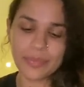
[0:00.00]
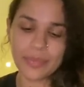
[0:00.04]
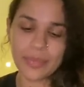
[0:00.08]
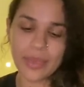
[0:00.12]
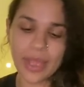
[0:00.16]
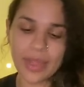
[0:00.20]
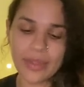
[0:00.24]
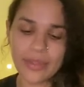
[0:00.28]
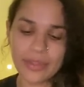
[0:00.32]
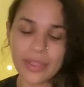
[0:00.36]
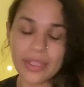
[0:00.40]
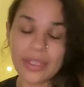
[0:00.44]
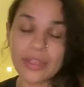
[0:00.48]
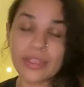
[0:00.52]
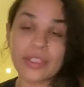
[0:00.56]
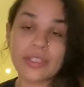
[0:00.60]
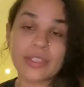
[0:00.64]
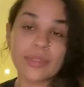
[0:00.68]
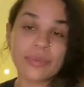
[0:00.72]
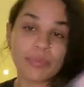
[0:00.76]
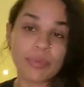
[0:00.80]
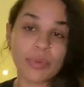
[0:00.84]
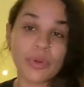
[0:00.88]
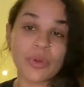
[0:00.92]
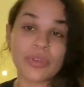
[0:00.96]
I think this
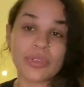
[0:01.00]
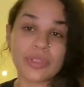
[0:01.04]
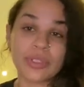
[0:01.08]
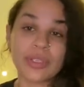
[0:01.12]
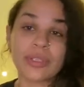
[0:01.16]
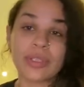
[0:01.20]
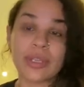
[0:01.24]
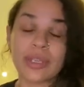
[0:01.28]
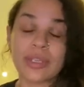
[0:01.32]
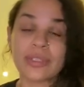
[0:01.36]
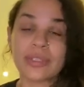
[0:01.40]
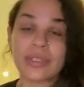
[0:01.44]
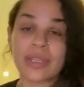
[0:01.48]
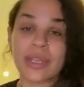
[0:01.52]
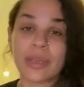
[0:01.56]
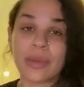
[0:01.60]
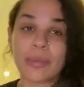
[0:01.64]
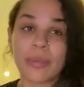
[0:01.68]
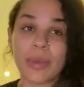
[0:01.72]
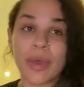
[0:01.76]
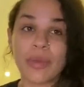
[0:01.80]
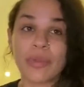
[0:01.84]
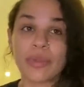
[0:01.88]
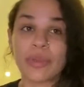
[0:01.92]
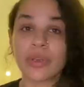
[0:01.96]
person does think
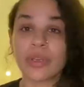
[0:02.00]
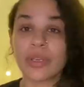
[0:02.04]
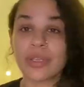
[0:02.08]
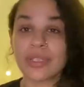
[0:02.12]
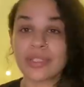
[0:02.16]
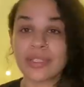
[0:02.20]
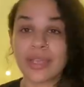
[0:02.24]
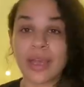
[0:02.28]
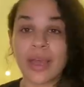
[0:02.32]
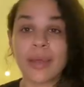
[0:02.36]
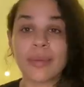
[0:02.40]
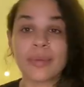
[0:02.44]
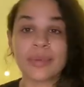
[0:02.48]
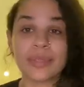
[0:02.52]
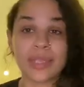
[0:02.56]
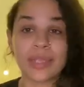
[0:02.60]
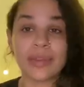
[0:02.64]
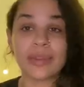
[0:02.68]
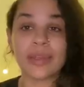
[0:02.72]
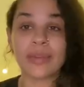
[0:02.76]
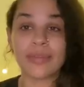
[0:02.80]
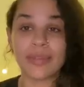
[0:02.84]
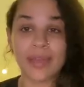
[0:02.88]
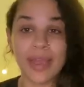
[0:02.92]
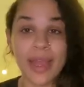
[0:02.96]
about the good times that
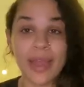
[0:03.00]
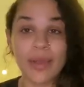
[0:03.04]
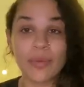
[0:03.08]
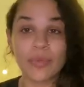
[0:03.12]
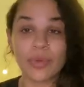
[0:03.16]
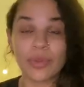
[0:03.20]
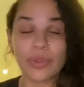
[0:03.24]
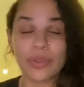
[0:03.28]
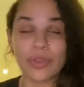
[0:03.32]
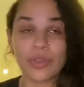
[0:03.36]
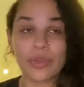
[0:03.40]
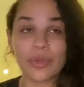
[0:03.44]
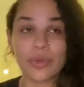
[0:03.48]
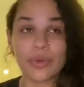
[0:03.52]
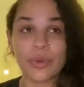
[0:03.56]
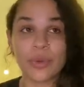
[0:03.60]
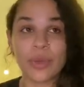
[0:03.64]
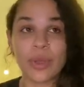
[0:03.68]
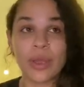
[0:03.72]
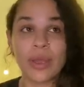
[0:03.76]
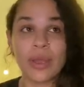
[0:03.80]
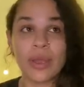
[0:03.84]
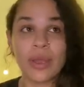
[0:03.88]
they've had with you.